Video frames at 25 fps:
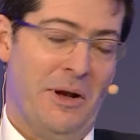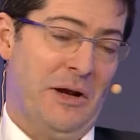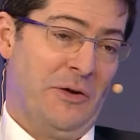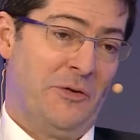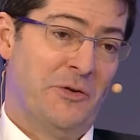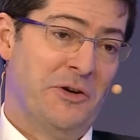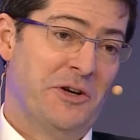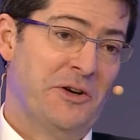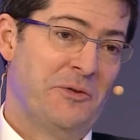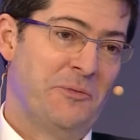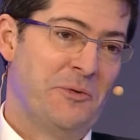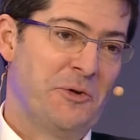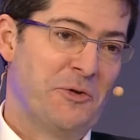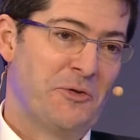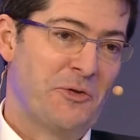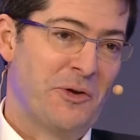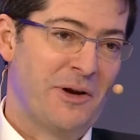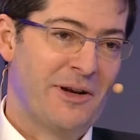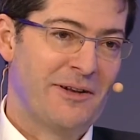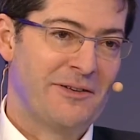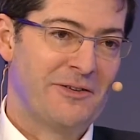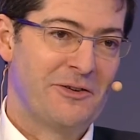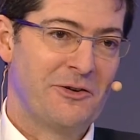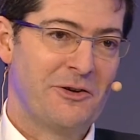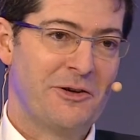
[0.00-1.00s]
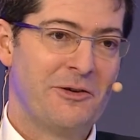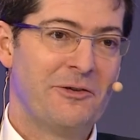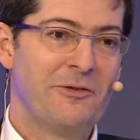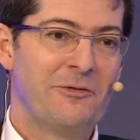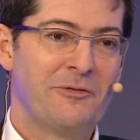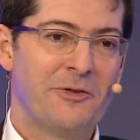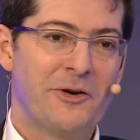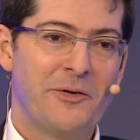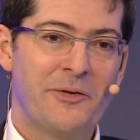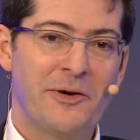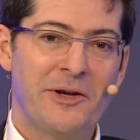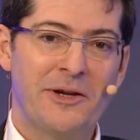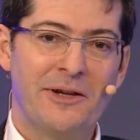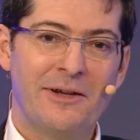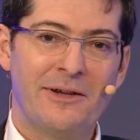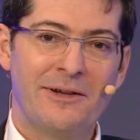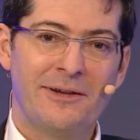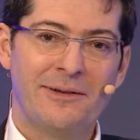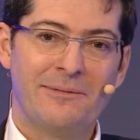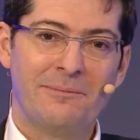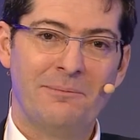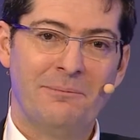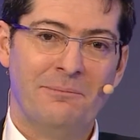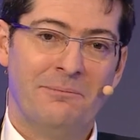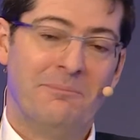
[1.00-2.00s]
Well, Crédit Mutuel is a
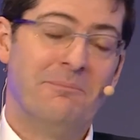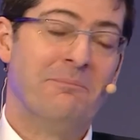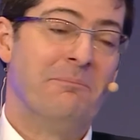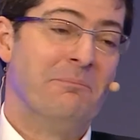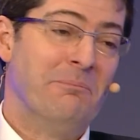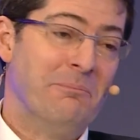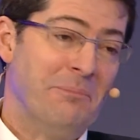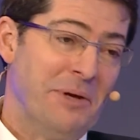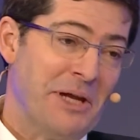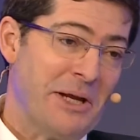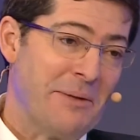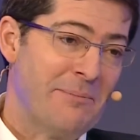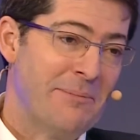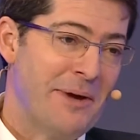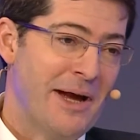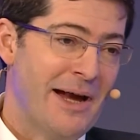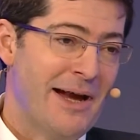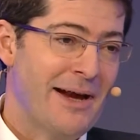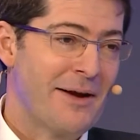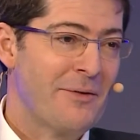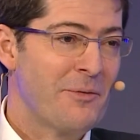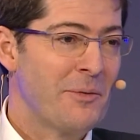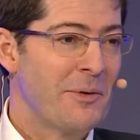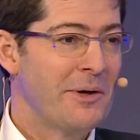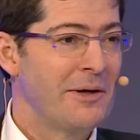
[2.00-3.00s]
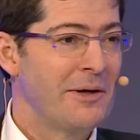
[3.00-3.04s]
very big bank.